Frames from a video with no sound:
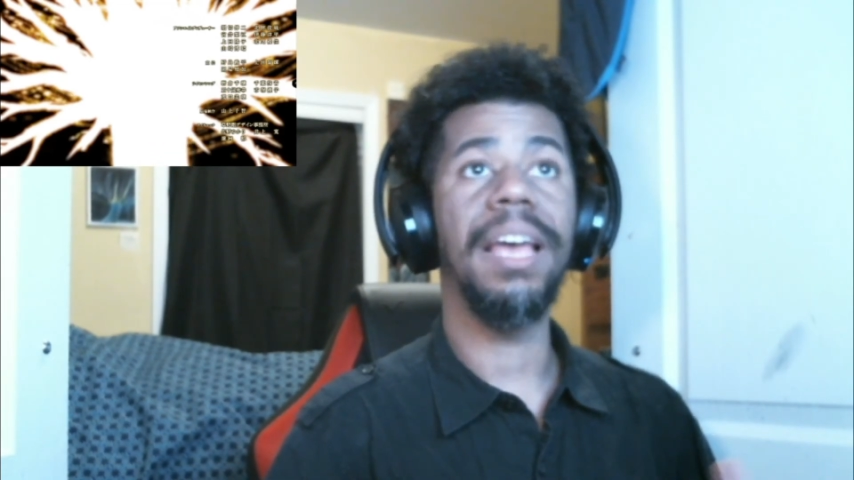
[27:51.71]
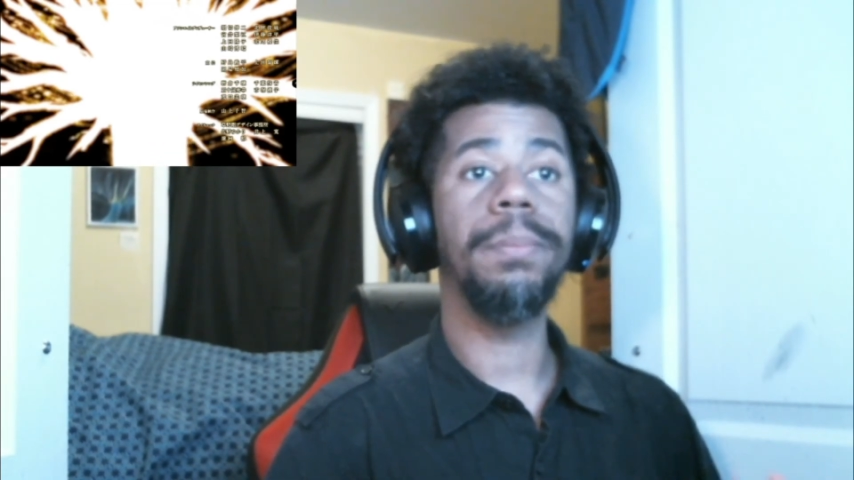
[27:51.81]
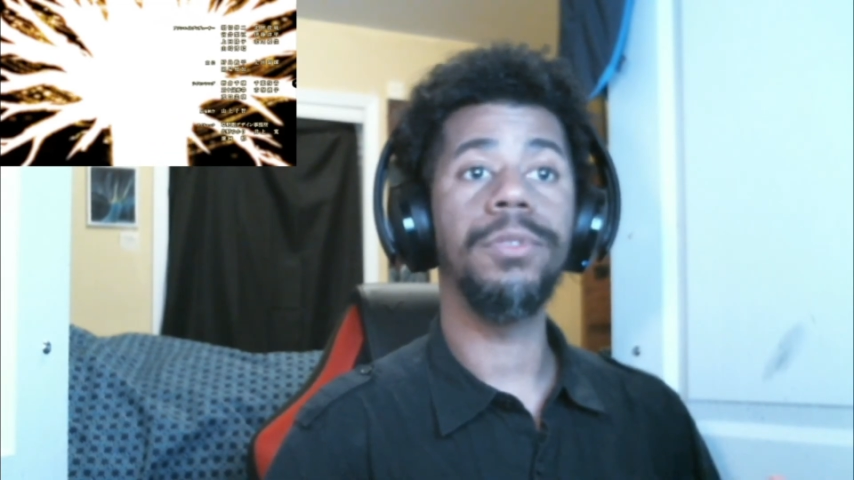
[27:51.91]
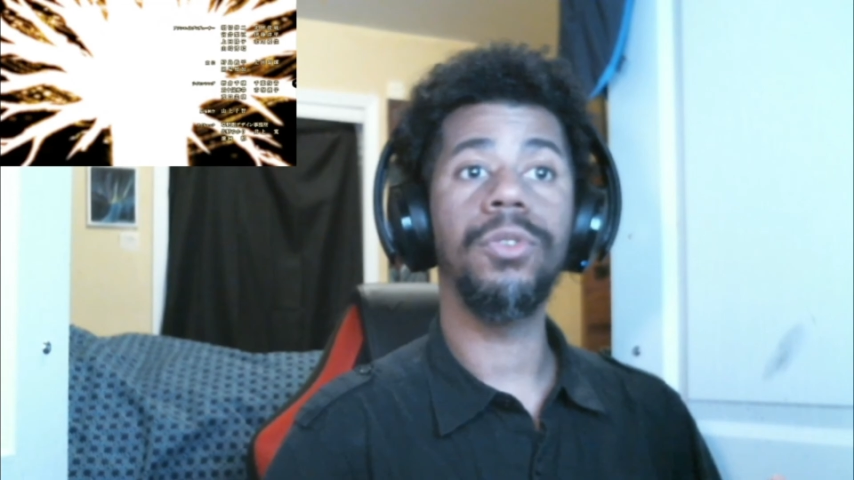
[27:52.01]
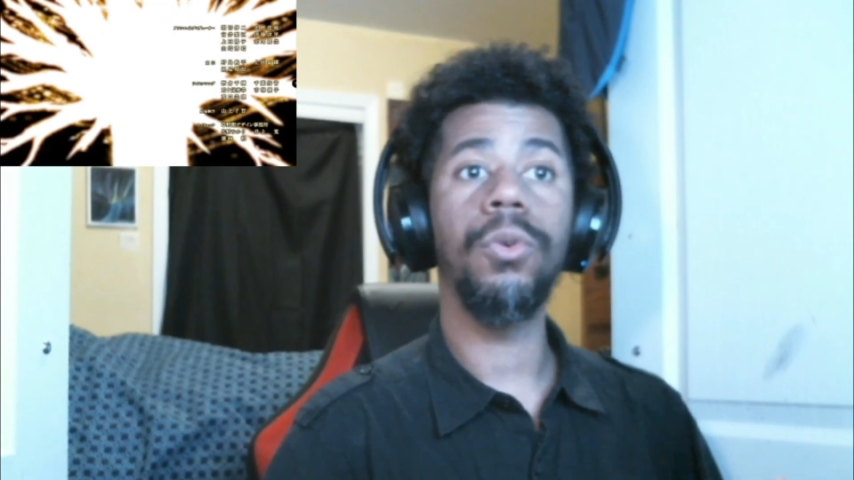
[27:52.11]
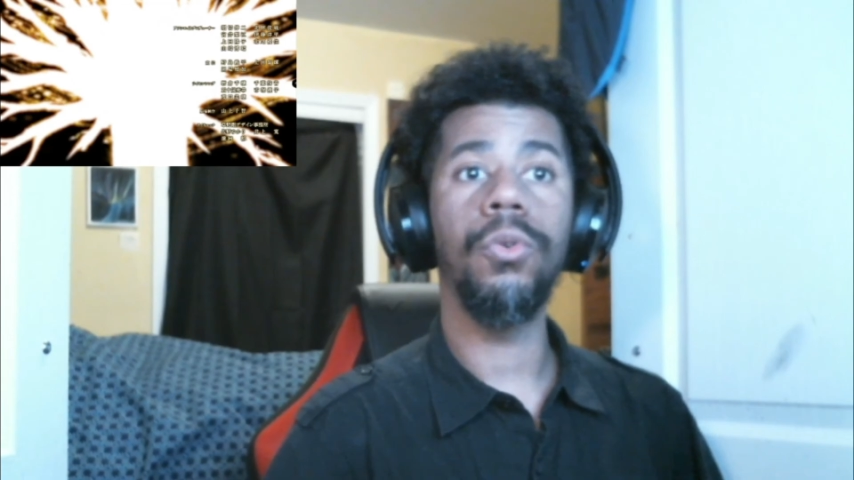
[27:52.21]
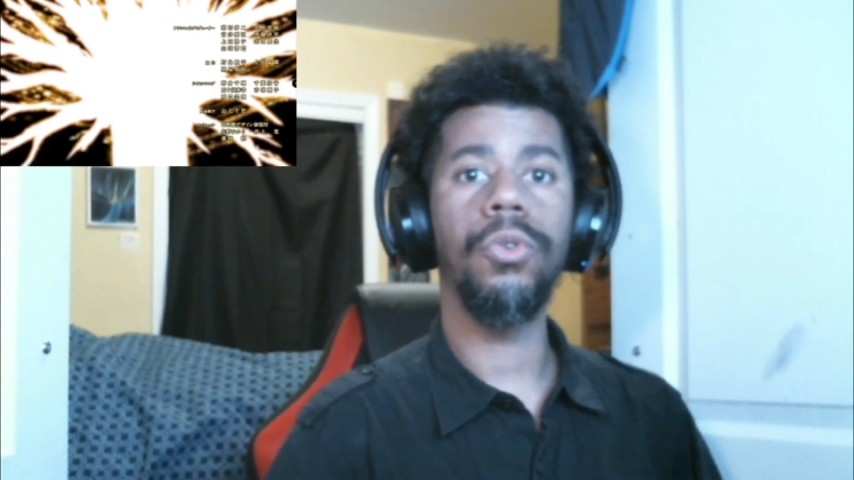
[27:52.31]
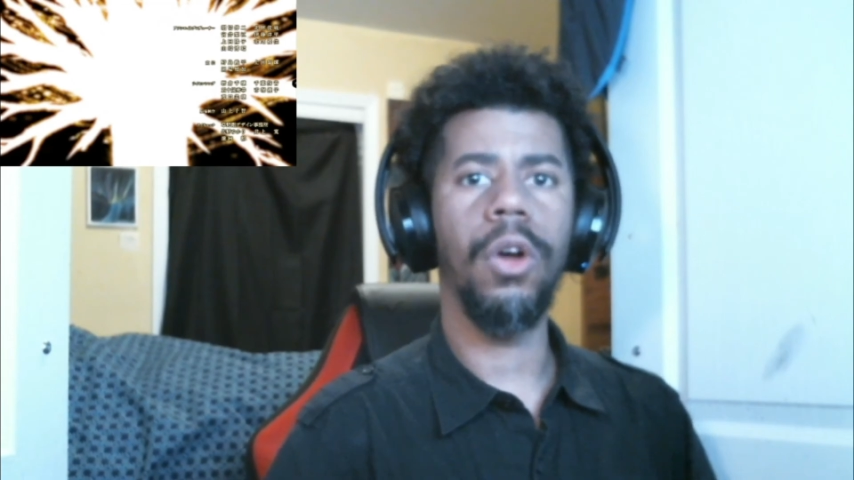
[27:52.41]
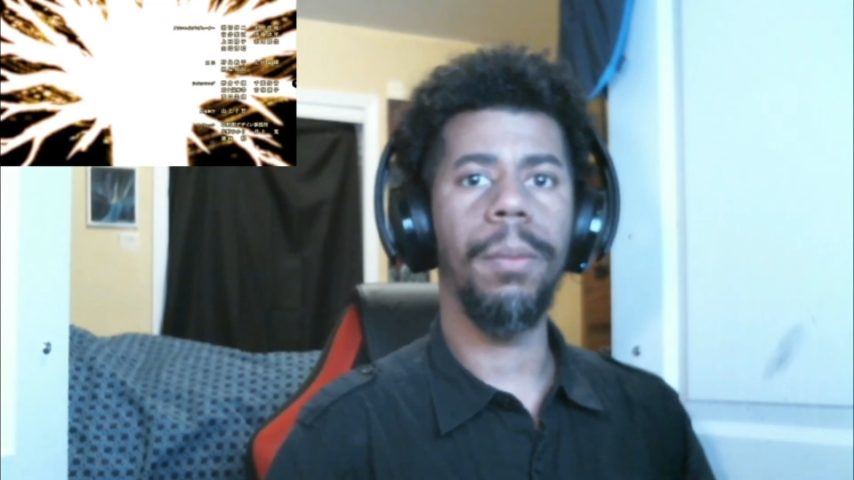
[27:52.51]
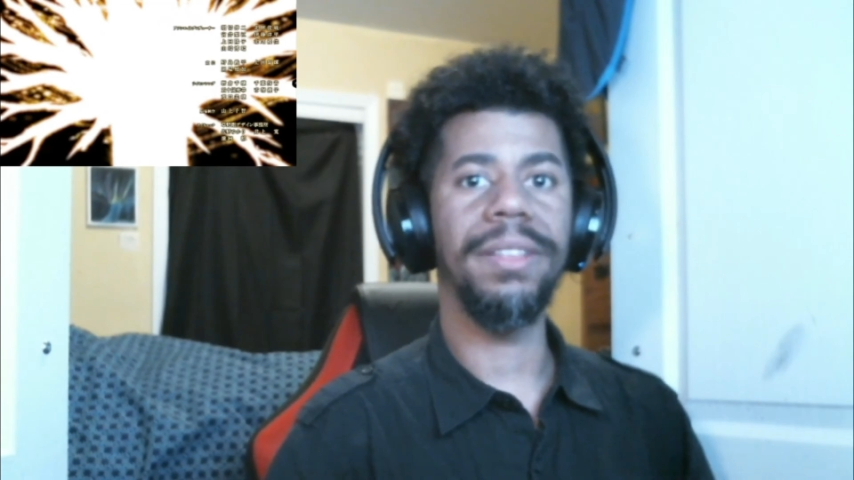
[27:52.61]
episode
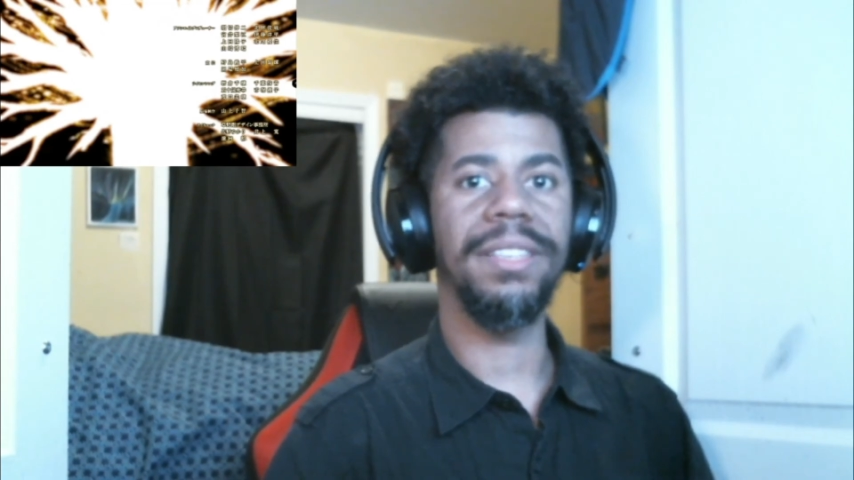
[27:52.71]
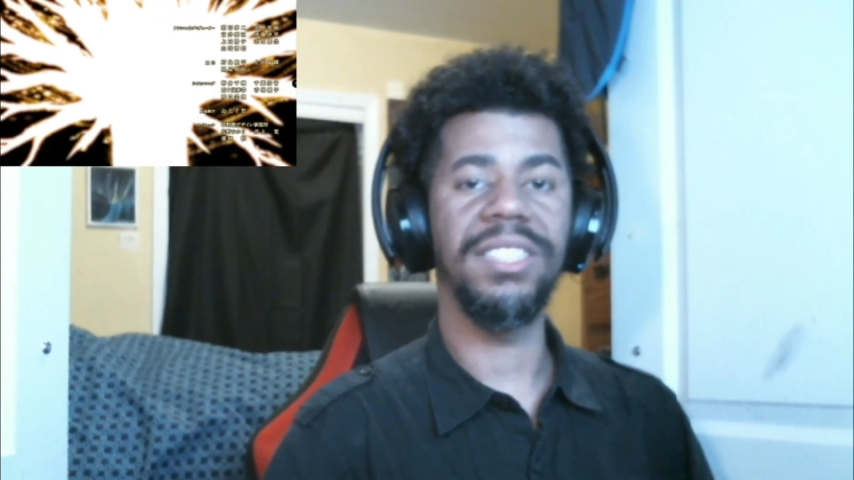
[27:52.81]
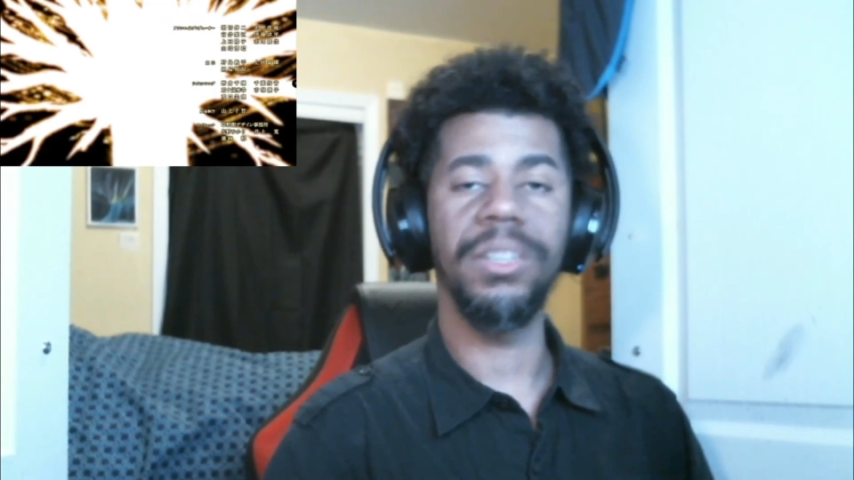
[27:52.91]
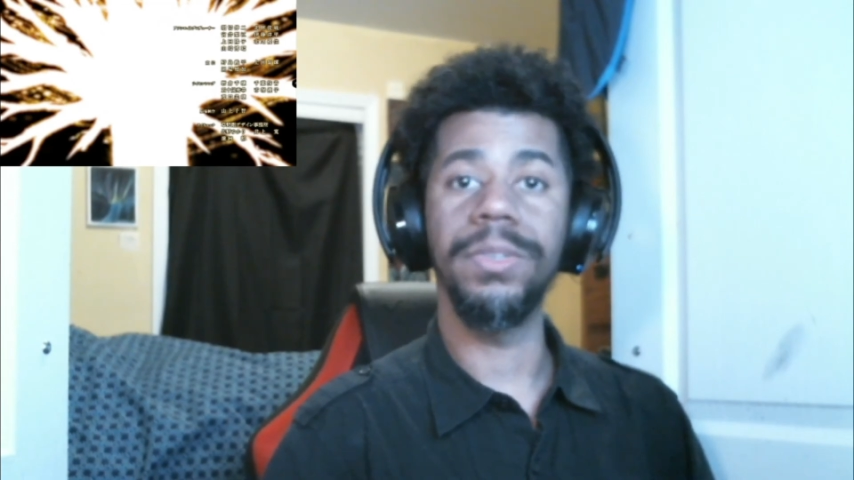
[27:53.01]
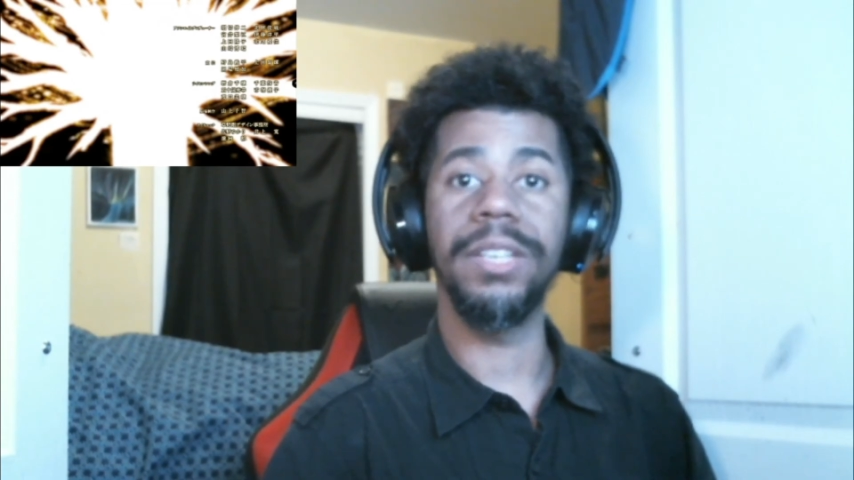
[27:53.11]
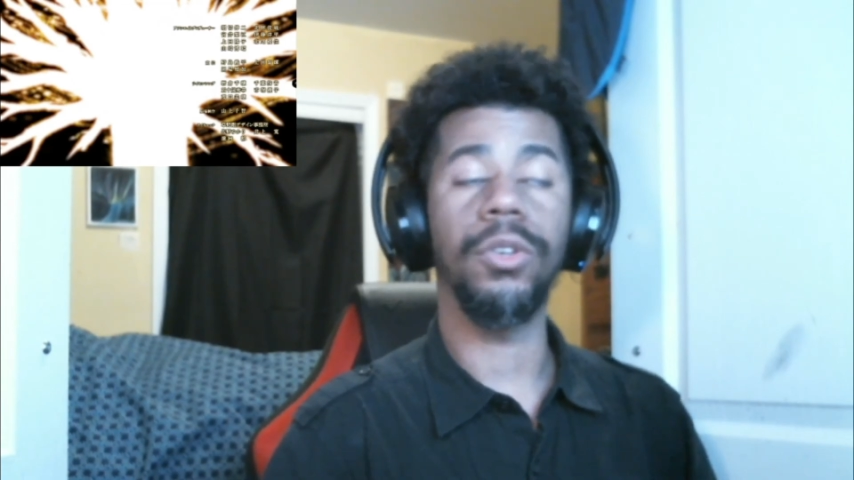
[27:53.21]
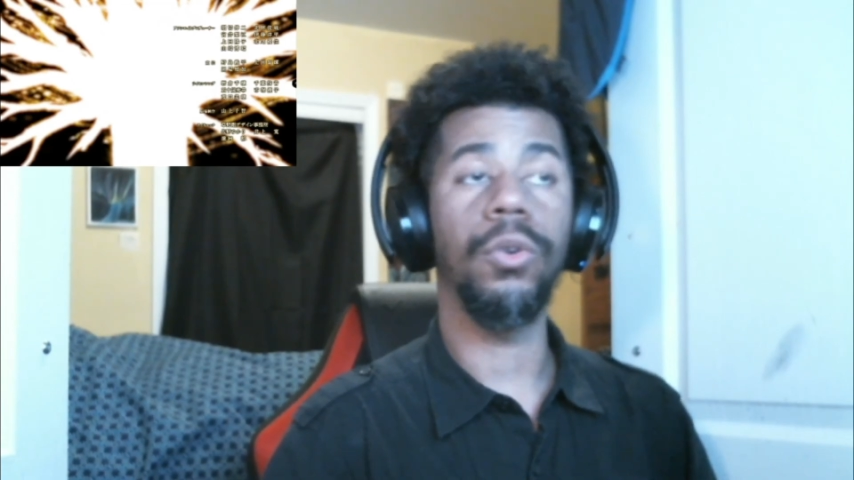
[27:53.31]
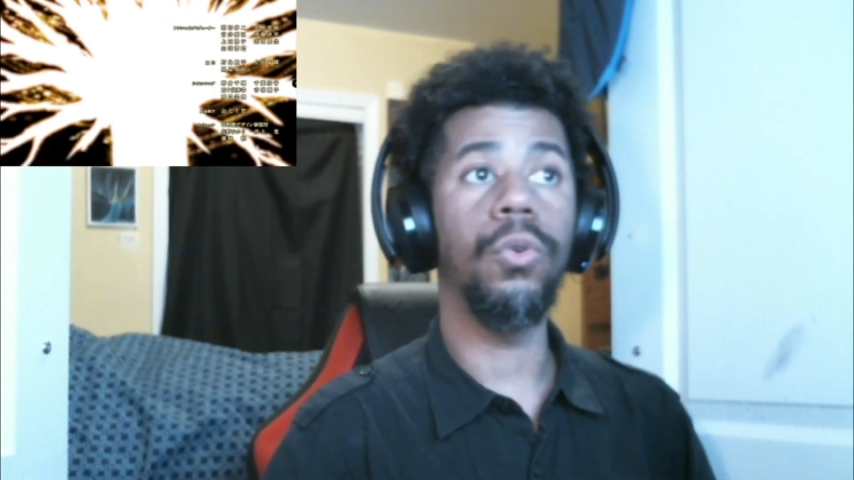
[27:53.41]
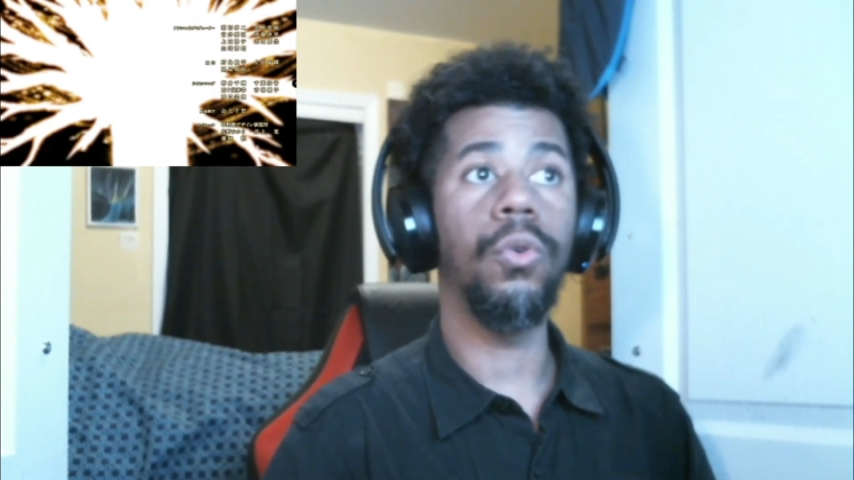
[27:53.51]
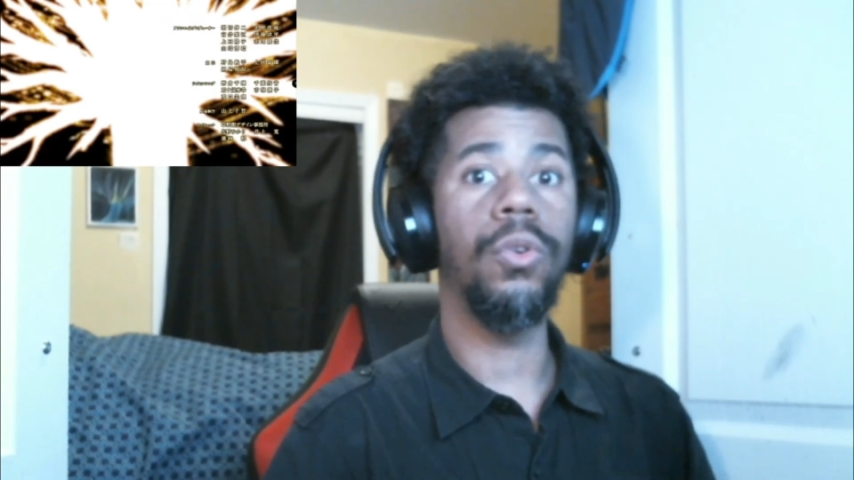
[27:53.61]
or about the series as a
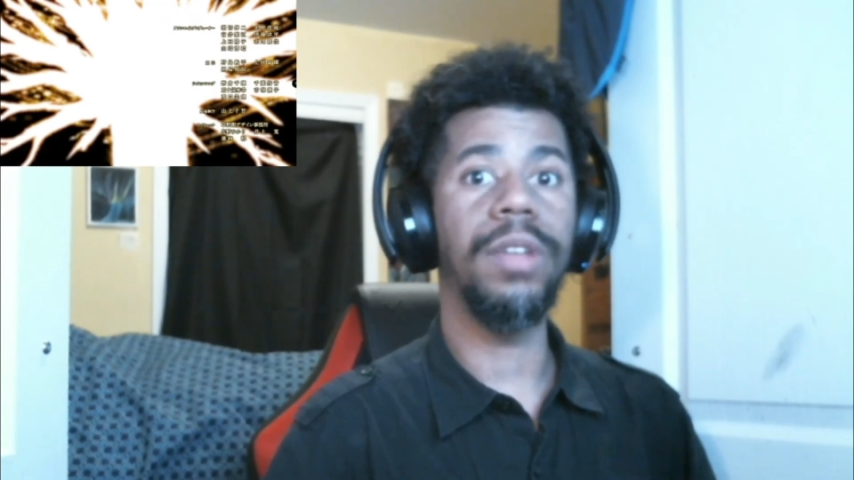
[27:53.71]
whole